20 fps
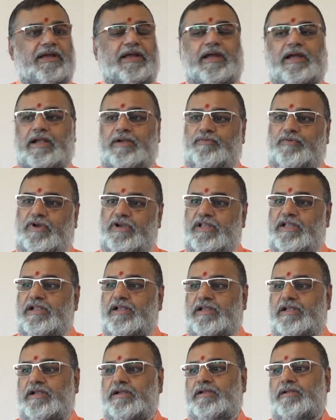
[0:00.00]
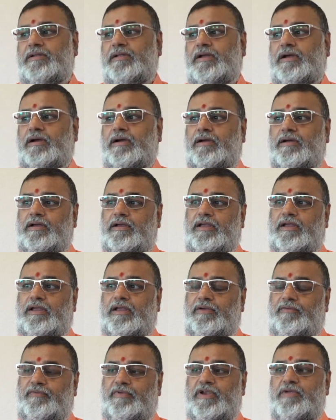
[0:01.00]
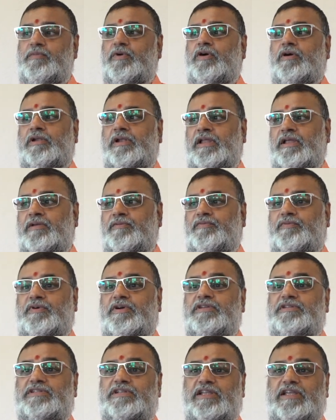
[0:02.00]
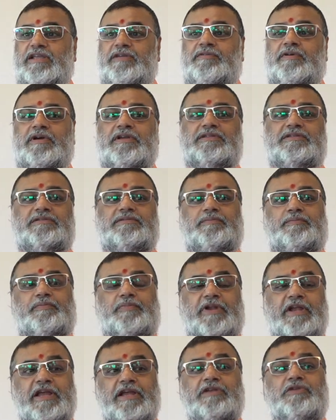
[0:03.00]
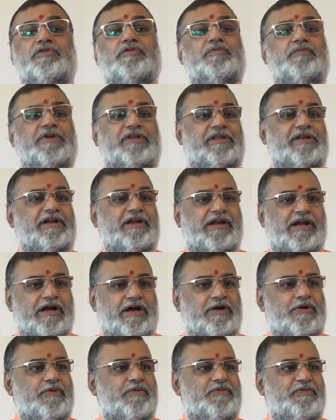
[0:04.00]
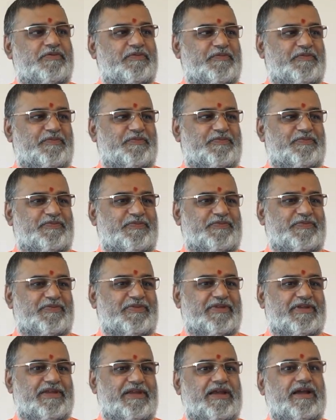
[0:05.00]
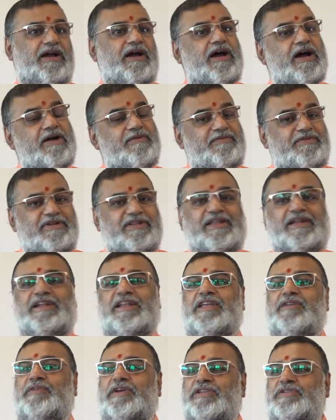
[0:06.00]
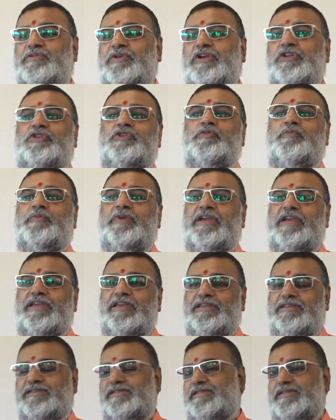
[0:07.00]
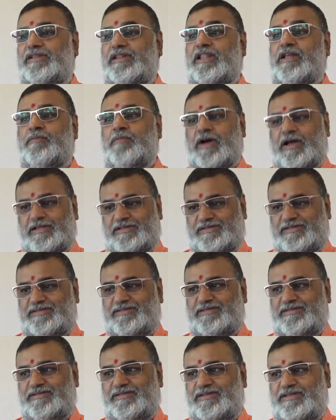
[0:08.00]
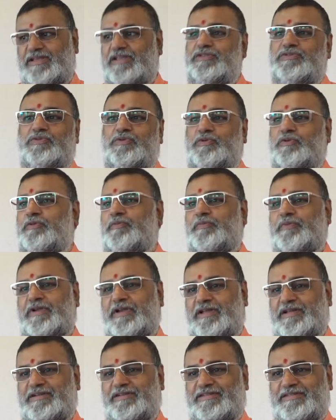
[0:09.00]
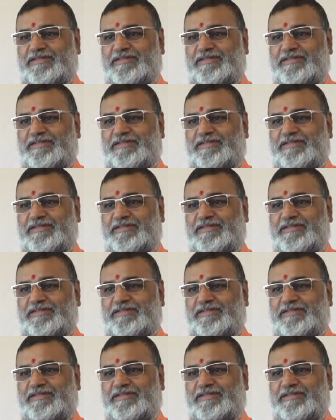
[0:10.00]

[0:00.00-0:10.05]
And what he did, every morning, first he was praying to Mother Cow. After that, he was going to pay his namaz, his own prayer.